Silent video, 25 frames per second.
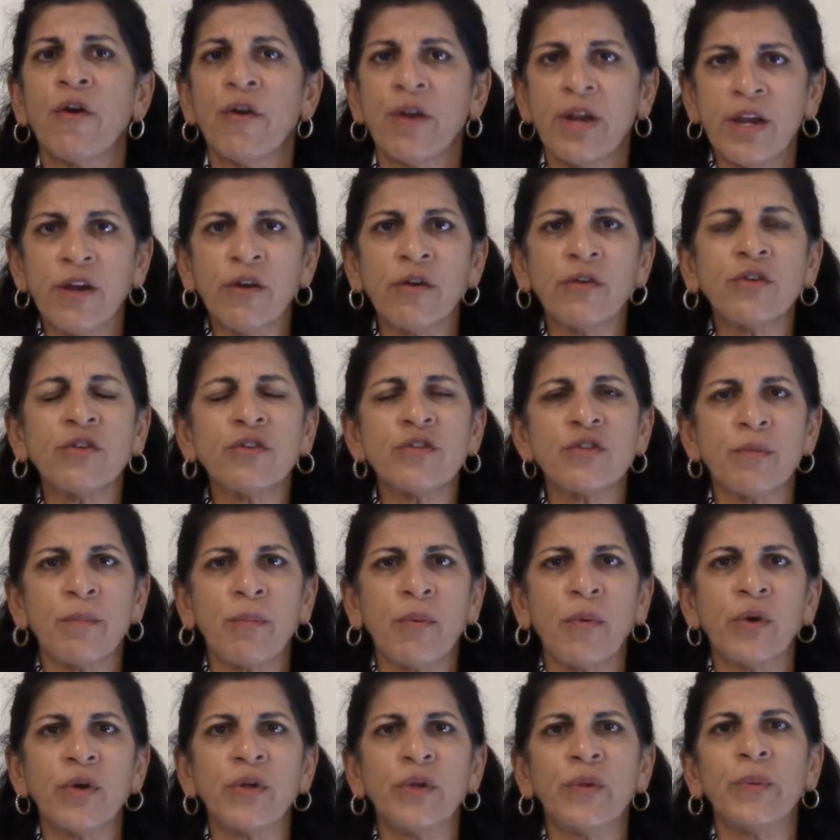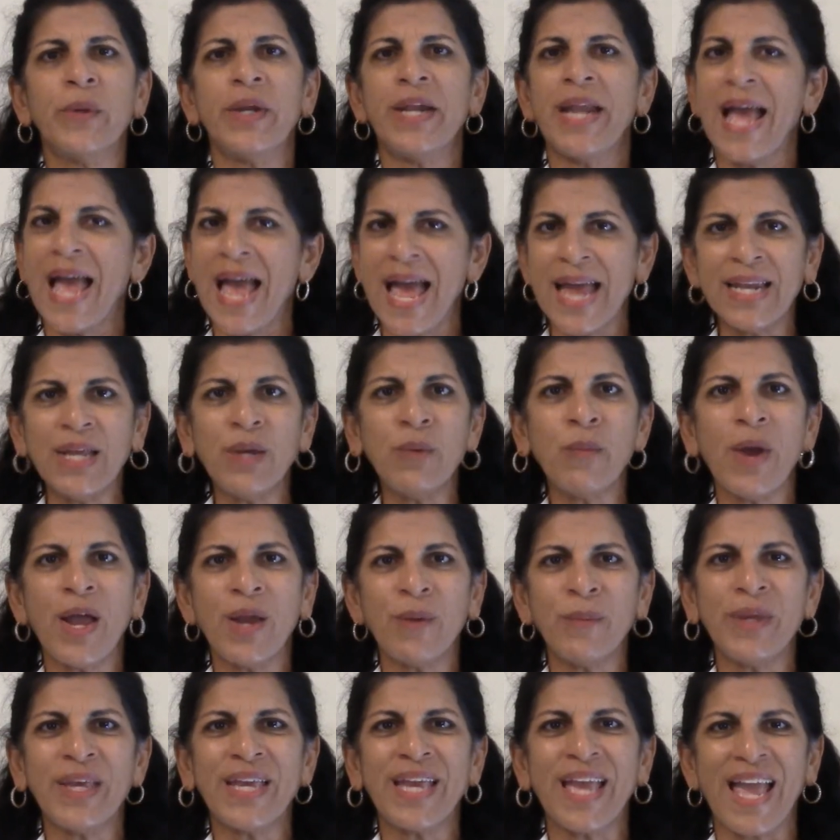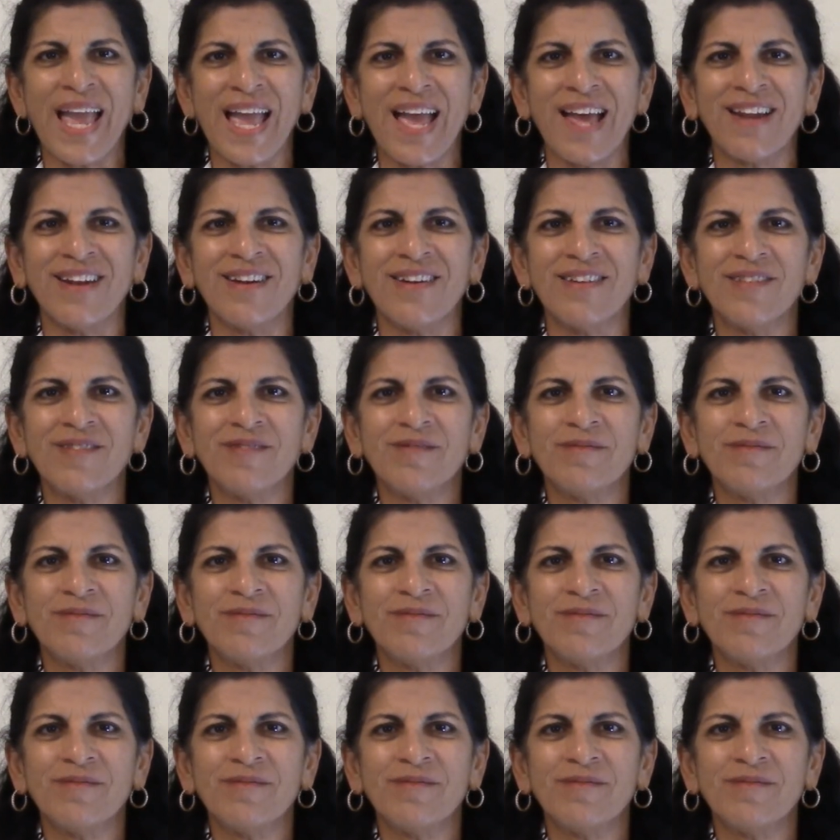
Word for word: are here to support you in any way we can.